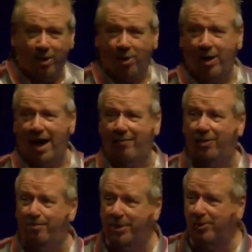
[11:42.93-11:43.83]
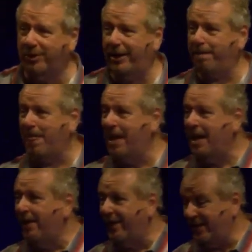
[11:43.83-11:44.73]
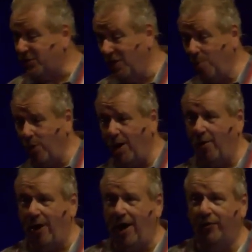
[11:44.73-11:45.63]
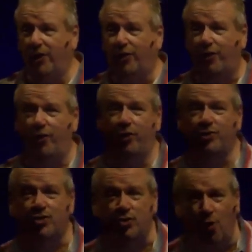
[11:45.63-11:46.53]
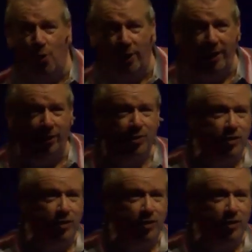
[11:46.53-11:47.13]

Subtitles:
or out of a building, that somewhere around the third story or